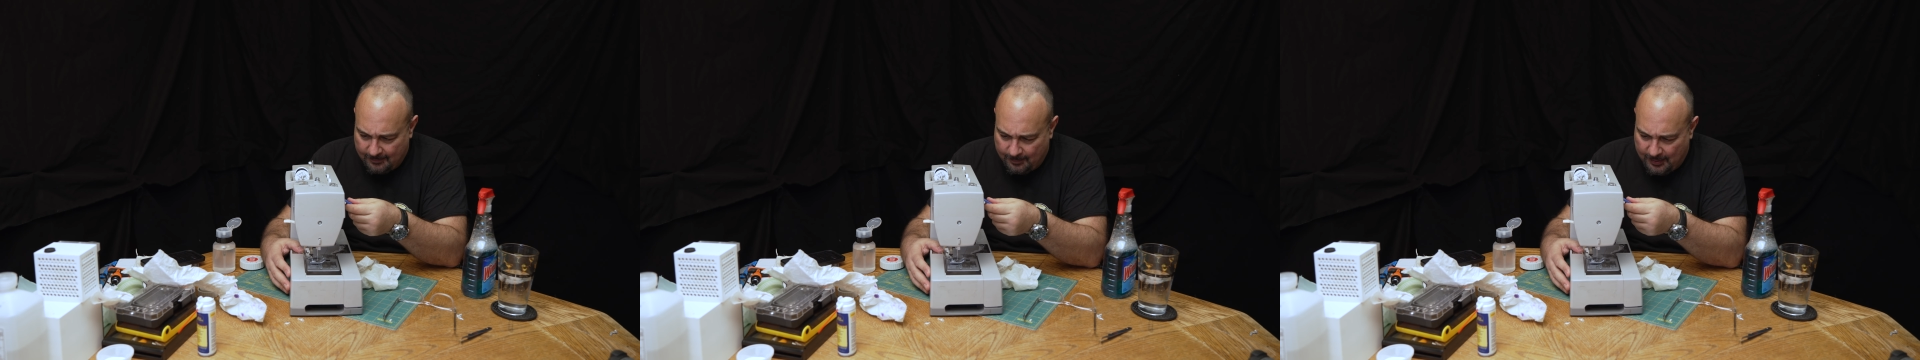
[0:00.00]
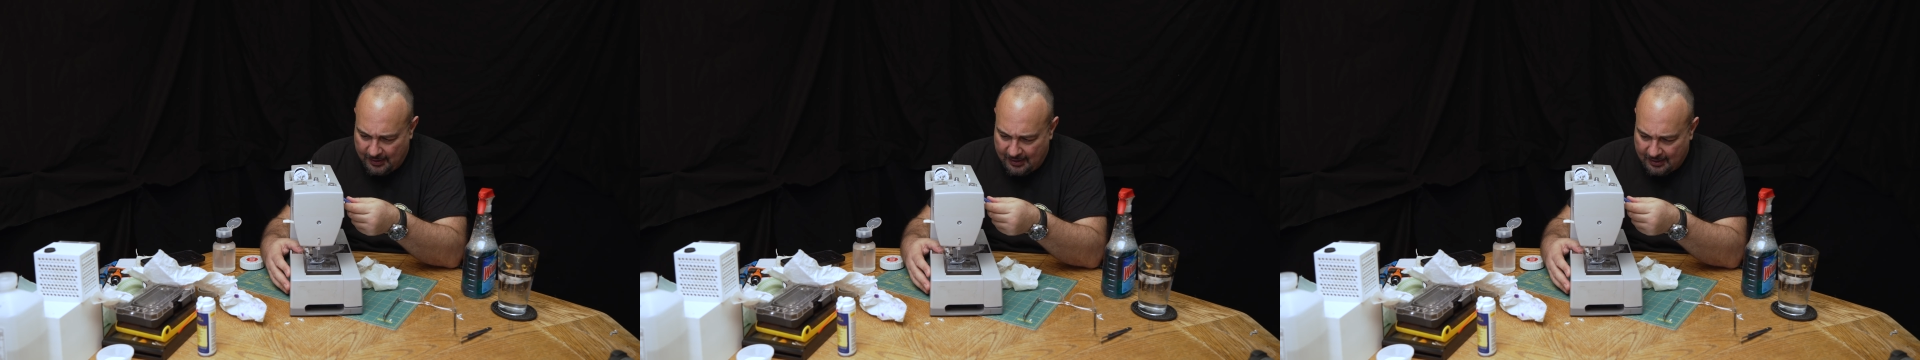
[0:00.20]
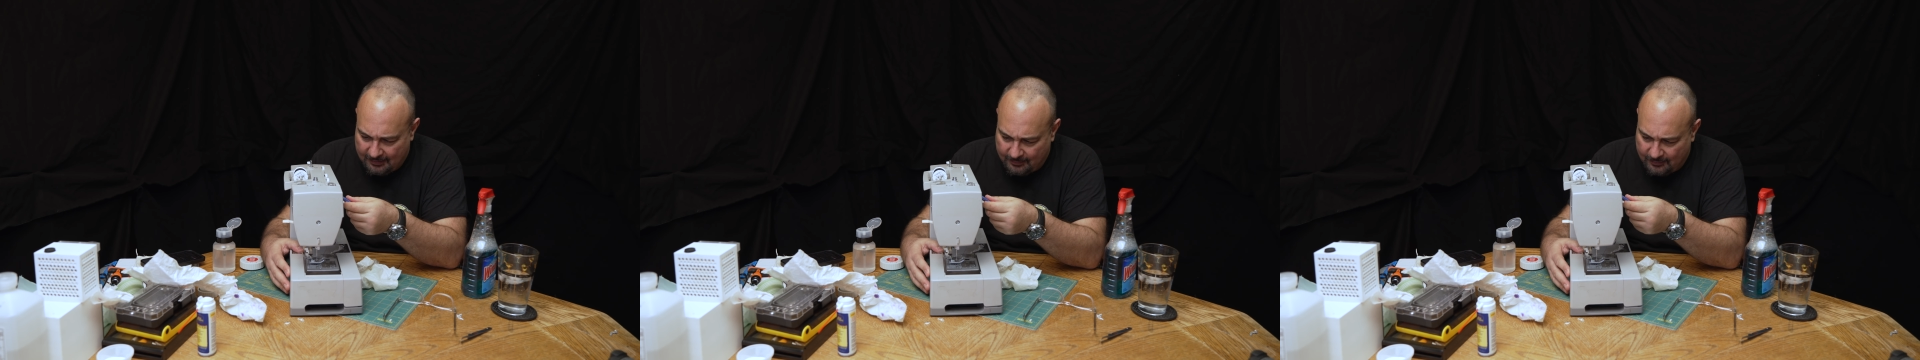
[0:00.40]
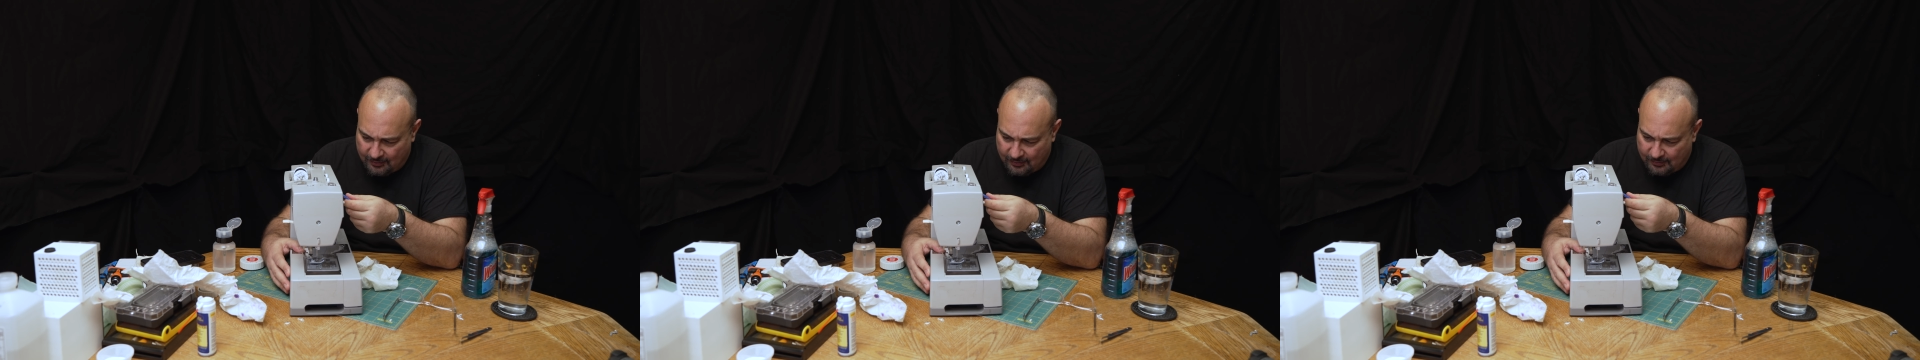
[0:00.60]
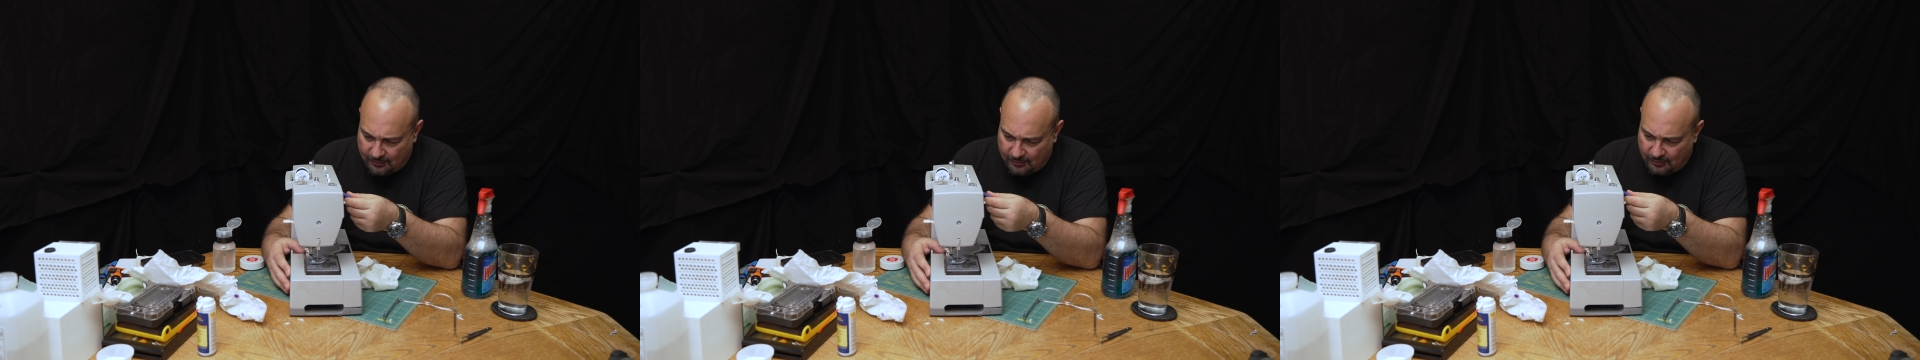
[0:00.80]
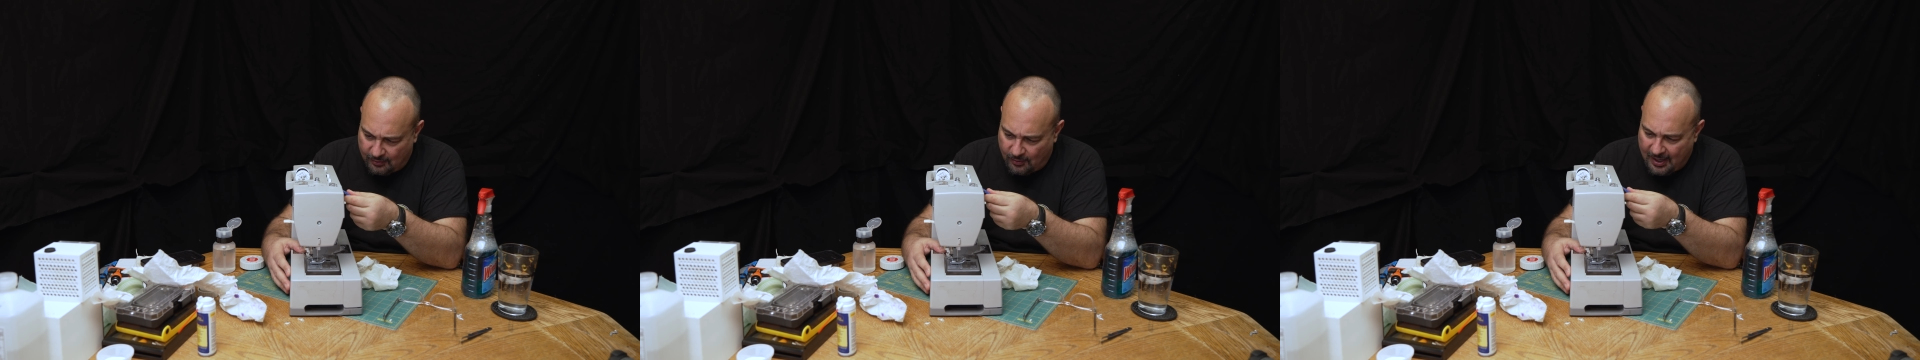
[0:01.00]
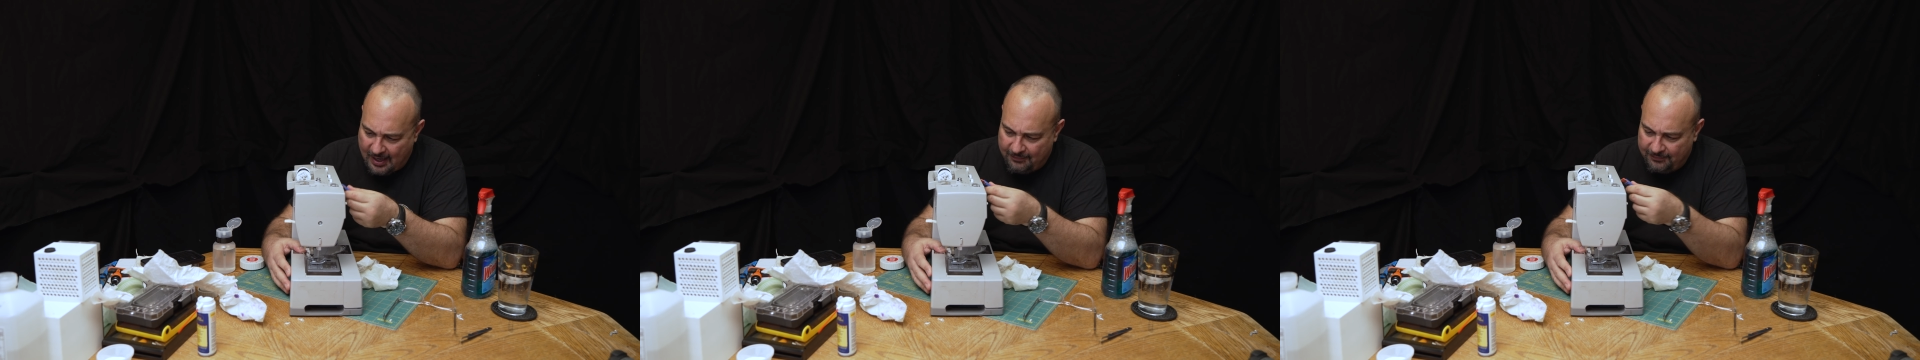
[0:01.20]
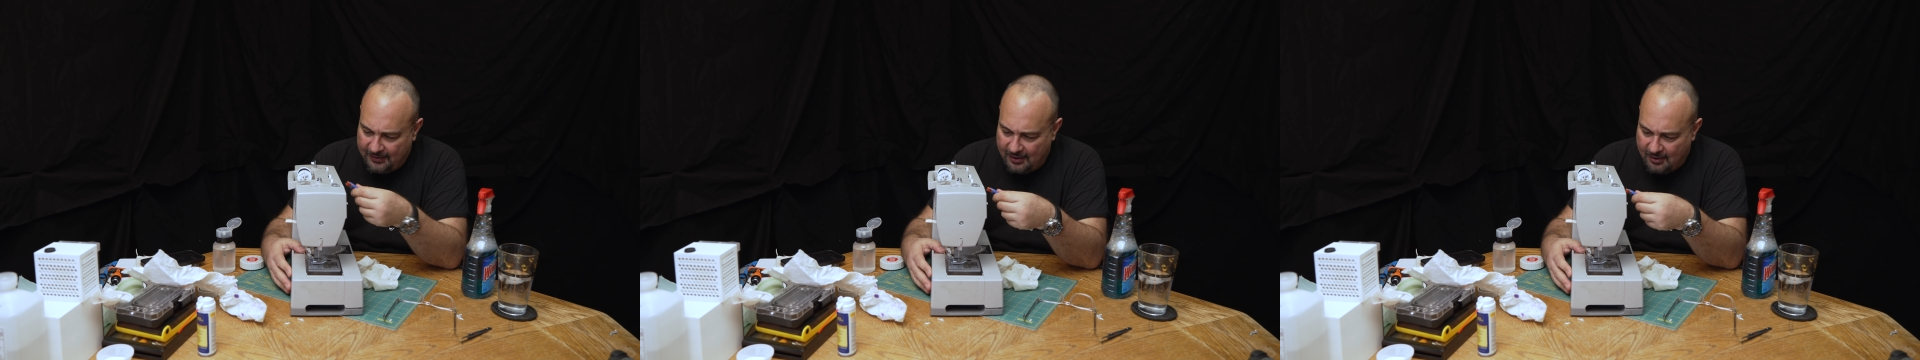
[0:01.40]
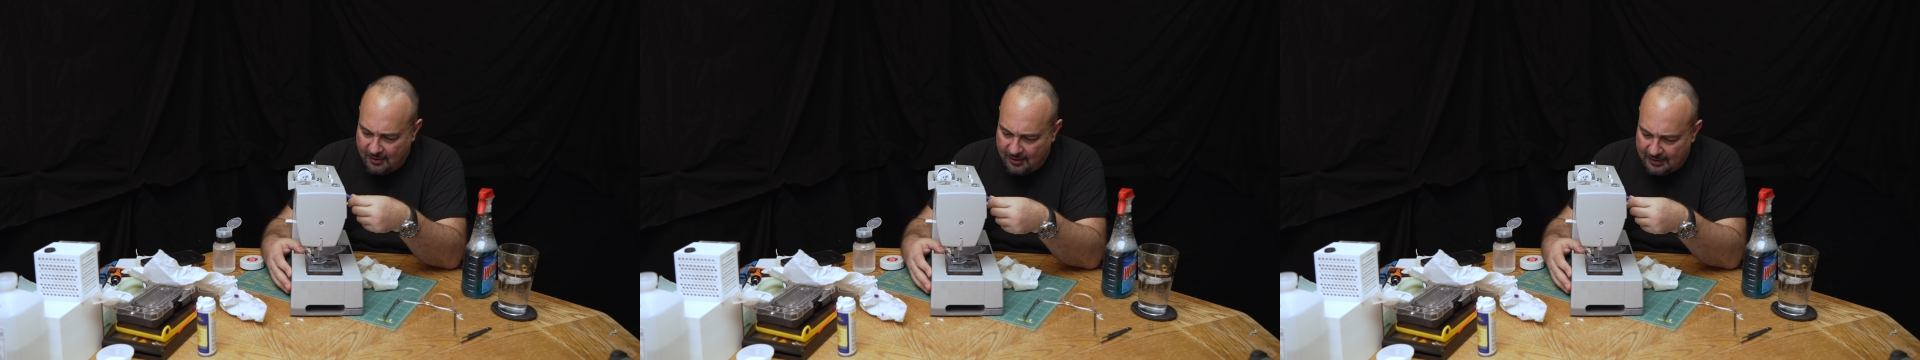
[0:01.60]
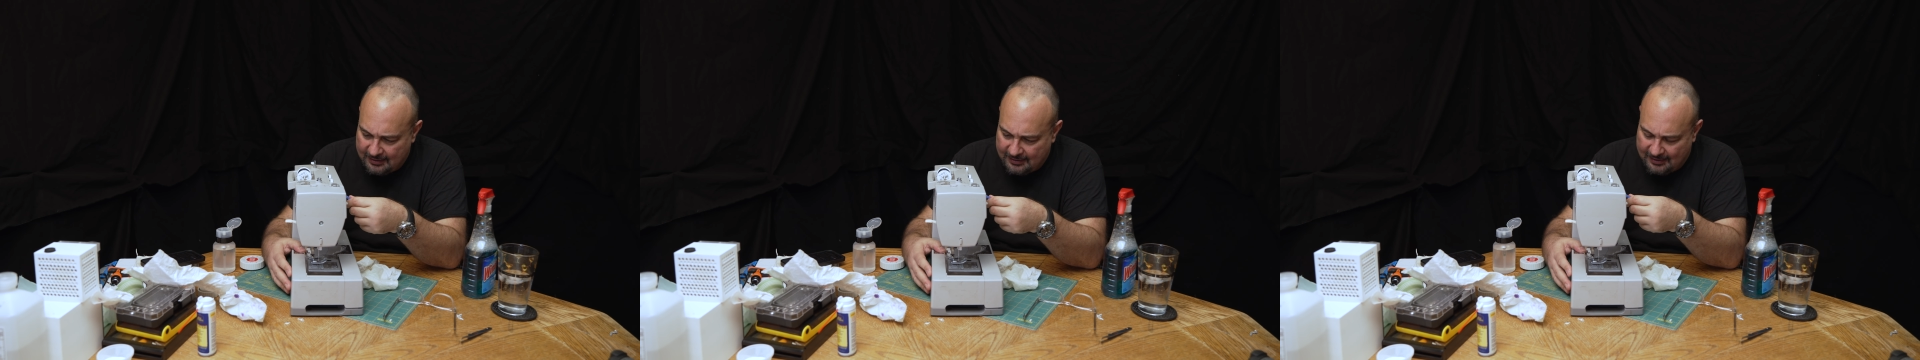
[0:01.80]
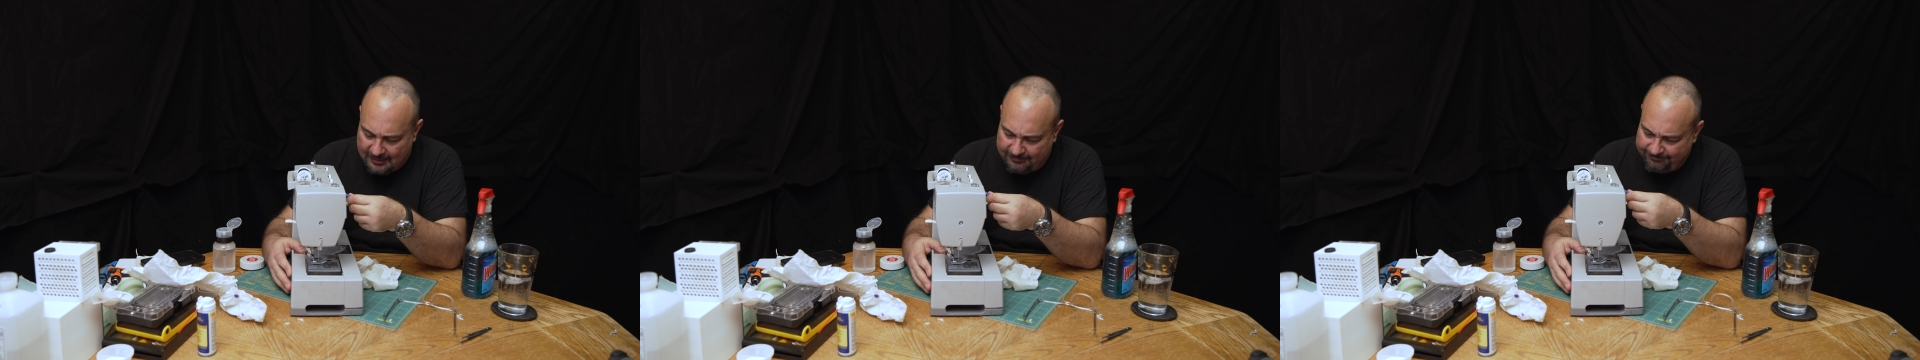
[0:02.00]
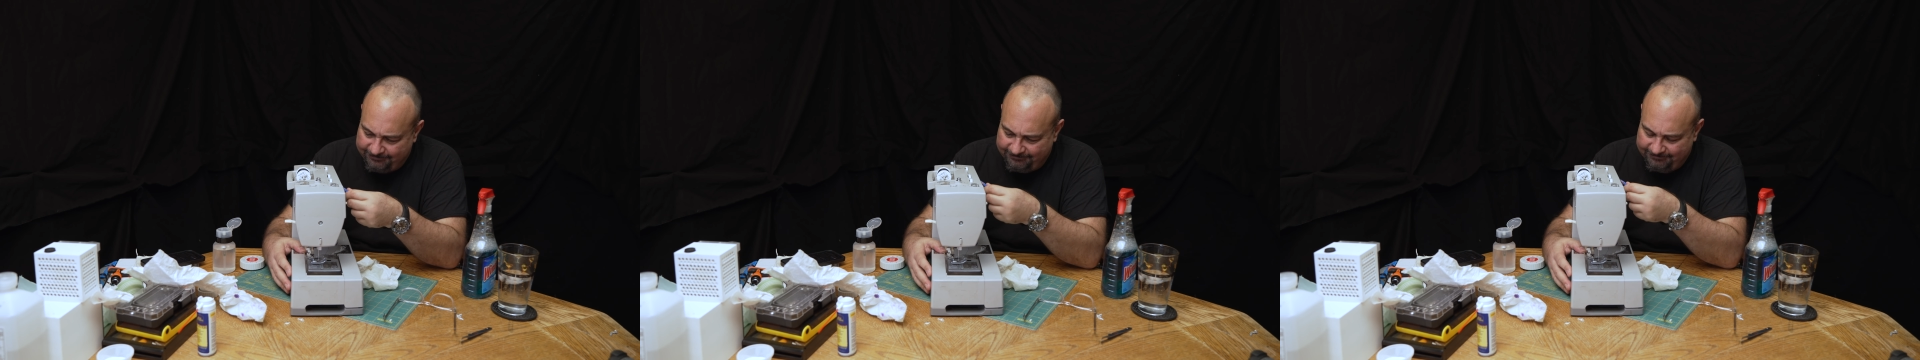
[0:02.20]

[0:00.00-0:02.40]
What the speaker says: be a crafty artist, and